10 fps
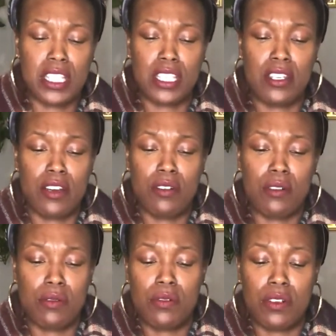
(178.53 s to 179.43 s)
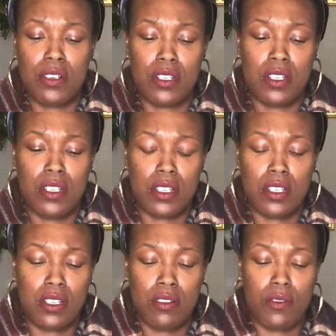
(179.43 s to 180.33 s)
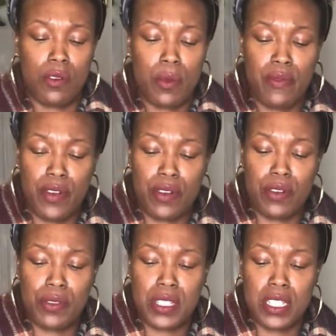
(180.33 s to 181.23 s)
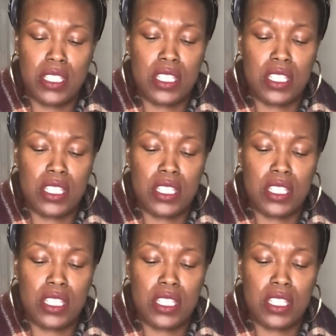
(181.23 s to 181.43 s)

to know? What do my Virgos need